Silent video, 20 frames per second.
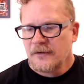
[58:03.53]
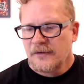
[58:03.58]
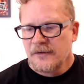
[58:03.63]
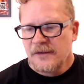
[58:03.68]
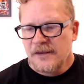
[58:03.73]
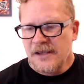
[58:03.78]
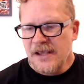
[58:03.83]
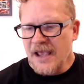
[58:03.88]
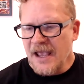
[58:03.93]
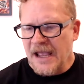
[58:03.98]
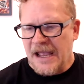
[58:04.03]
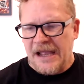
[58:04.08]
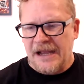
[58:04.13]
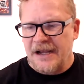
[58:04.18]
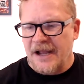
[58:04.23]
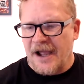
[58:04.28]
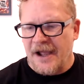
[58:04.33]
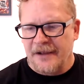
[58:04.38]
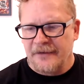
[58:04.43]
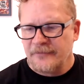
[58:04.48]
yeah,
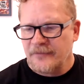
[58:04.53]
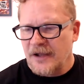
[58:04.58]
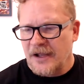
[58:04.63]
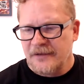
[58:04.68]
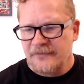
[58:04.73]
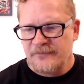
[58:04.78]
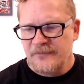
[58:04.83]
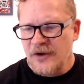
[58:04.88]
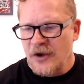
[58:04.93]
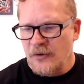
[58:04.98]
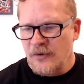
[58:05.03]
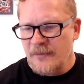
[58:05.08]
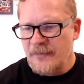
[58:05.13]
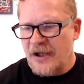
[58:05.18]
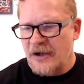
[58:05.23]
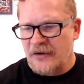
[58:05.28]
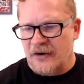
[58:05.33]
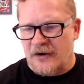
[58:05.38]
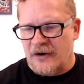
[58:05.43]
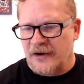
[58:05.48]
and I, I know
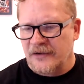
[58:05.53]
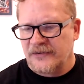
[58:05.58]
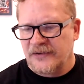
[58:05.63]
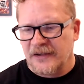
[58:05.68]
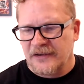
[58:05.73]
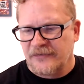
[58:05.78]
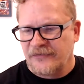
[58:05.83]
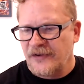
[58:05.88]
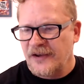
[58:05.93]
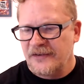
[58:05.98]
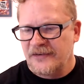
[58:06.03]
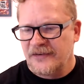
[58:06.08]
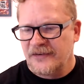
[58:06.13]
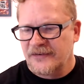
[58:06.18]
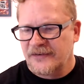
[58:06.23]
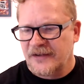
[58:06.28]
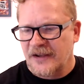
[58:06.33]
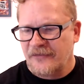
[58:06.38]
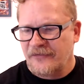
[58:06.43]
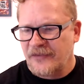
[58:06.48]
about R S S feeds and
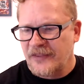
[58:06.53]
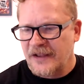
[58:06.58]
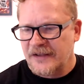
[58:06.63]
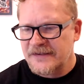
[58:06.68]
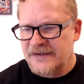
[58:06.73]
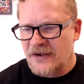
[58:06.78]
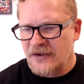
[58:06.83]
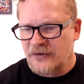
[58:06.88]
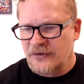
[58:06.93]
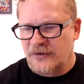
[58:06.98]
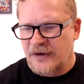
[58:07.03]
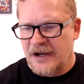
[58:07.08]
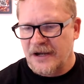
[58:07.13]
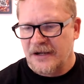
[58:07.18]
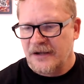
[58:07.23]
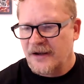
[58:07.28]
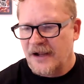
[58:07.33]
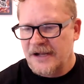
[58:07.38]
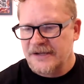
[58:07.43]
stuff, and that's all great.